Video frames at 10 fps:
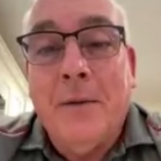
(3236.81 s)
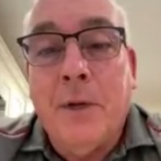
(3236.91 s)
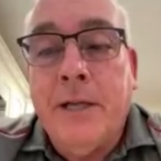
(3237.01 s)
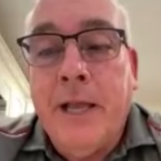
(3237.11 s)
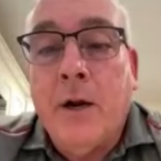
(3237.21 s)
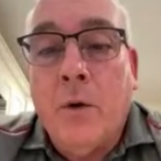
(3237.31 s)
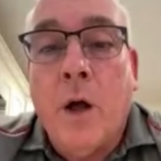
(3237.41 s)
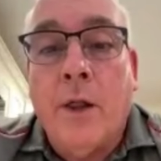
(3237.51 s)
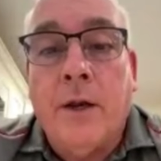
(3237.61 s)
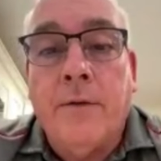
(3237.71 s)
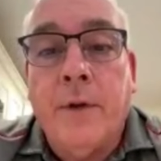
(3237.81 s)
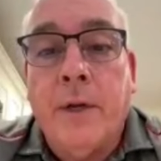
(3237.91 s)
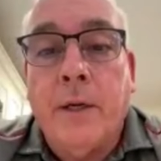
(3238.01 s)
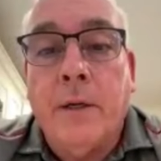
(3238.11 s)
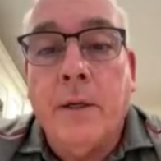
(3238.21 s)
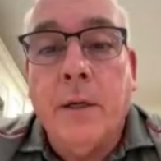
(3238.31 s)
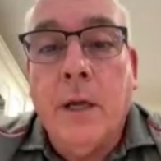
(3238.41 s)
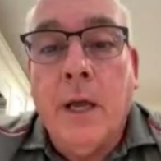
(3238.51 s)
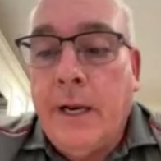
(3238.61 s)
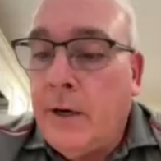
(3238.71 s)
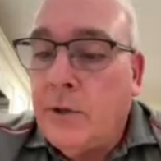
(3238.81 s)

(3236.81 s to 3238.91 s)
But get a quality feed. And